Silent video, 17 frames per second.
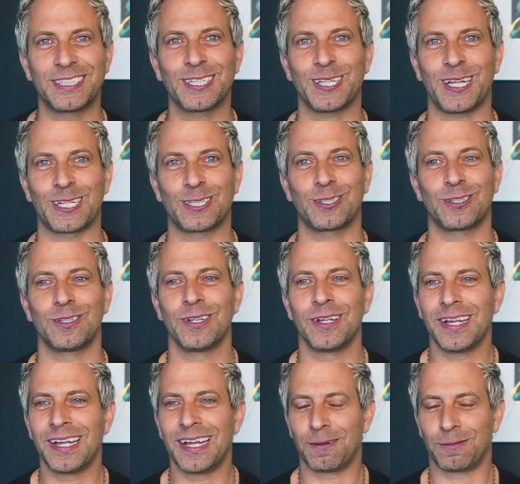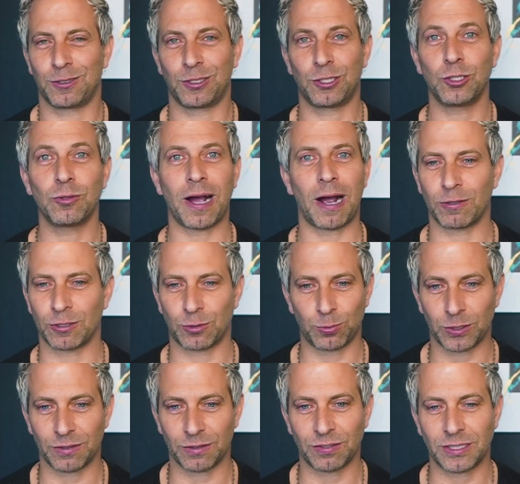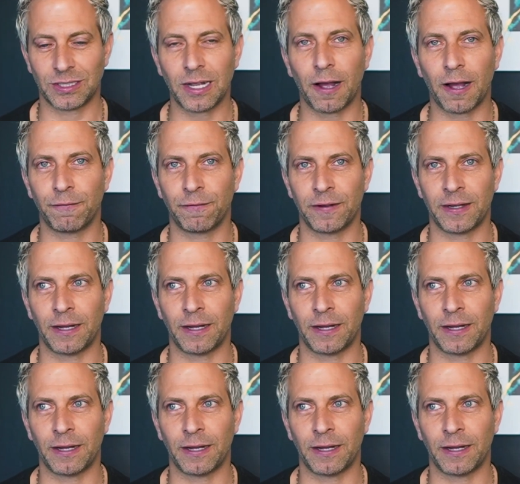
like two hours worth of stuff and i